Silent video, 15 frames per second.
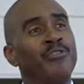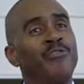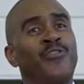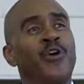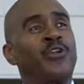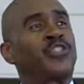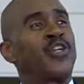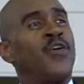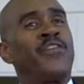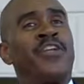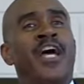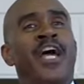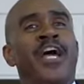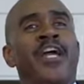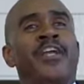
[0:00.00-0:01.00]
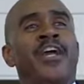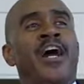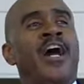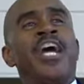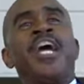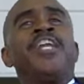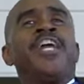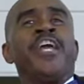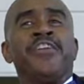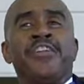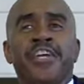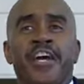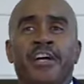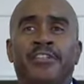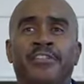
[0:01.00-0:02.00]
Fruits over there in
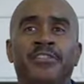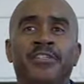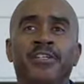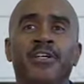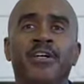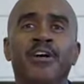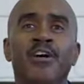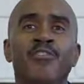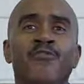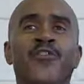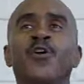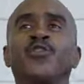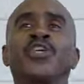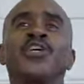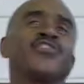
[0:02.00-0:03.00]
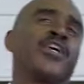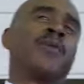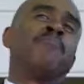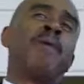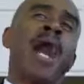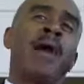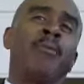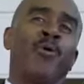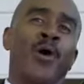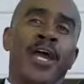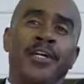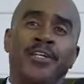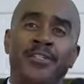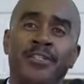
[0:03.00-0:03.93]
India. Fruits in Zimbabwe.